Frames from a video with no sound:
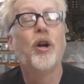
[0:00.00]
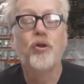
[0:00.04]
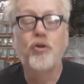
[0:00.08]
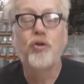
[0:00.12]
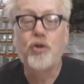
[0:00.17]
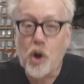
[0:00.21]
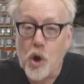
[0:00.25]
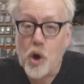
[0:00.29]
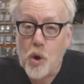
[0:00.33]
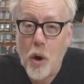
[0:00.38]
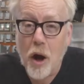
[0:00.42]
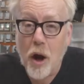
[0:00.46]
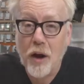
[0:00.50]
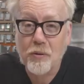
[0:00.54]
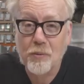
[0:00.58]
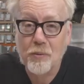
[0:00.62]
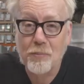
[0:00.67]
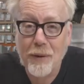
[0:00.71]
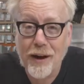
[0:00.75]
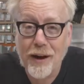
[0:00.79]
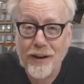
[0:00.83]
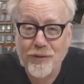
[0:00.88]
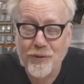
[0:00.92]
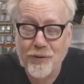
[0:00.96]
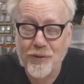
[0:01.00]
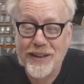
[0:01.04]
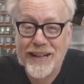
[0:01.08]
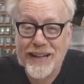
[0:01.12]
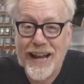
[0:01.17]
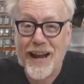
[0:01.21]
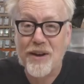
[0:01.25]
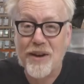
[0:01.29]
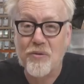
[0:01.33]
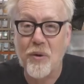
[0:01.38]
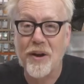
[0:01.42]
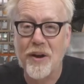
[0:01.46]
$200 for the
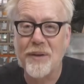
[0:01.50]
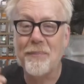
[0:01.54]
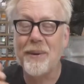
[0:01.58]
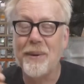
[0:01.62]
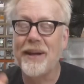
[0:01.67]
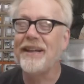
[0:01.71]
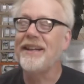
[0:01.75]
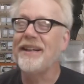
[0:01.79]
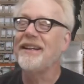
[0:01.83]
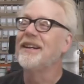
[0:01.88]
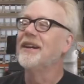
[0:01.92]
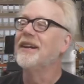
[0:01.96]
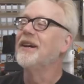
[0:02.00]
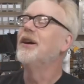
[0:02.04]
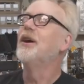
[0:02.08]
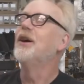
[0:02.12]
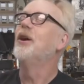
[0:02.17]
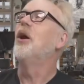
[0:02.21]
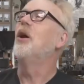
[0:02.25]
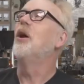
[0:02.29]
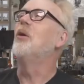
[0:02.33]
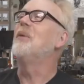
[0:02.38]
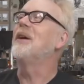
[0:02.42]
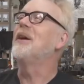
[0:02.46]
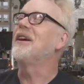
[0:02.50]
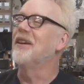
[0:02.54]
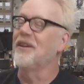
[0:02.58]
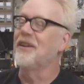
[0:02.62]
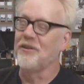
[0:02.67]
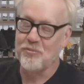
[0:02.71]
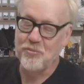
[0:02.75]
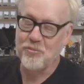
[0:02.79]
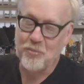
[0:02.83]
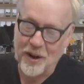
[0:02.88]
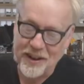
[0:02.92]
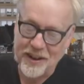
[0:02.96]
A1 Mini. Oh my gosh,
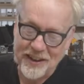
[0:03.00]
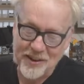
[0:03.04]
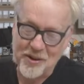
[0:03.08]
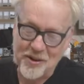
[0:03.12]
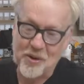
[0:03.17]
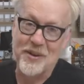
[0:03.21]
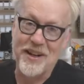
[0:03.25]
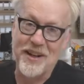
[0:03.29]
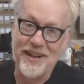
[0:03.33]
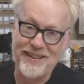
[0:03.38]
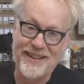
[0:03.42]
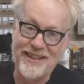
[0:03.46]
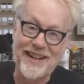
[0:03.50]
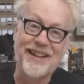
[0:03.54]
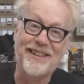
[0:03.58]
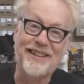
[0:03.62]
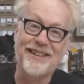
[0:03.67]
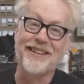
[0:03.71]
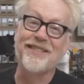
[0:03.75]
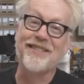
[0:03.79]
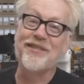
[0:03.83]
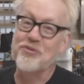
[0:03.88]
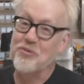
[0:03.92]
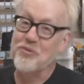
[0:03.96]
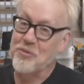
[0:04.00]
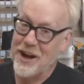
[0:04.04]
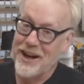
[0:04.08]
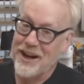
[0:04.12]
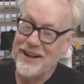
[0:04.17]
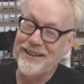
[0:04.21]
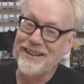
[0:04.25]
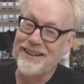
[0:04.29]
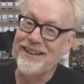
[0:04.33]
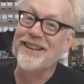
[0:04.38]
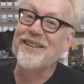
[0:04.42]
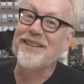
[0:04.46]
run and go get that. It's great,
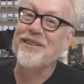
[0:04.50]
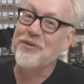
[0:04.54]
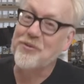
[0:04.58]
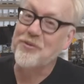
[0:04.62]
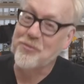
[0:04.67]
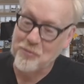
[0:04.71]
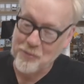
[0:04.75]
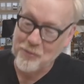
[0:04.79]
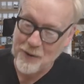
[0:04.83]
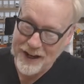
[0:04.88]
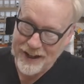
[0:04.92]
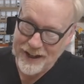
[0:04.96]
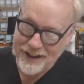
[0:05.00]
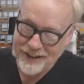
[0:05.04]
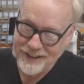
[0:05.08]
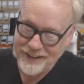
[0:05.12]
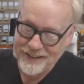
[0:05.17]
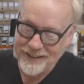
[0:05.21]
it's great,